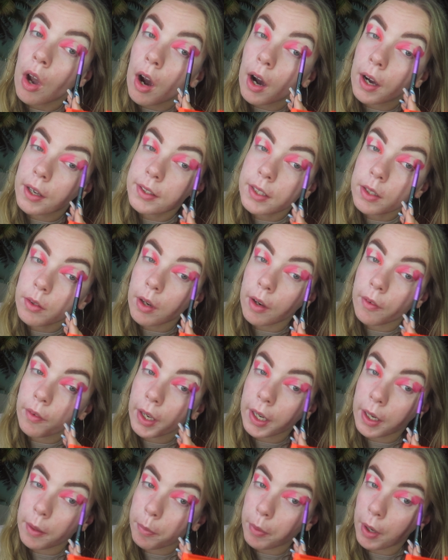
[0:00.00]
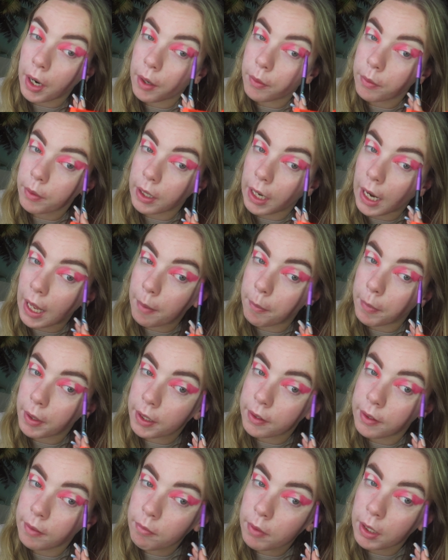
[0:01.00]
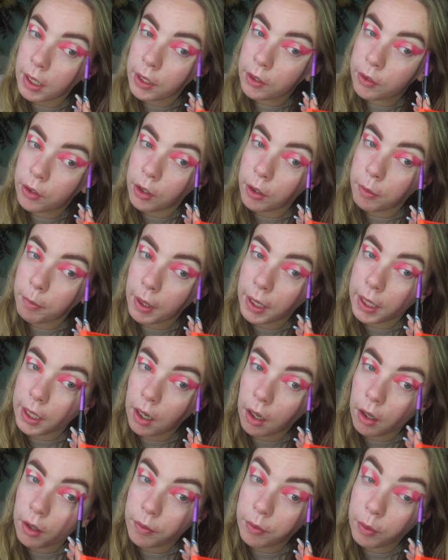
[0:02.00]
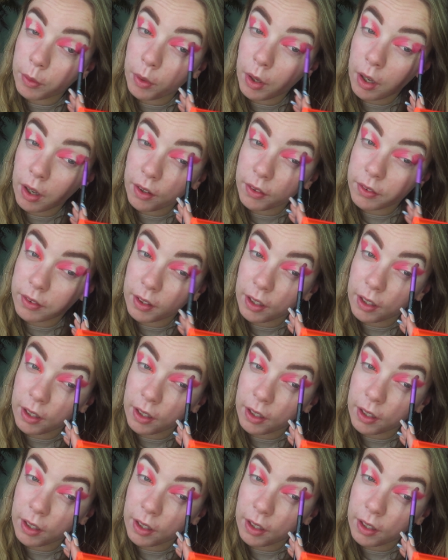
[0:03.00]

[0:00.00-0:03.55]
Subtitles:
I still love like a brown glam, and I didn't really do many colourful looks,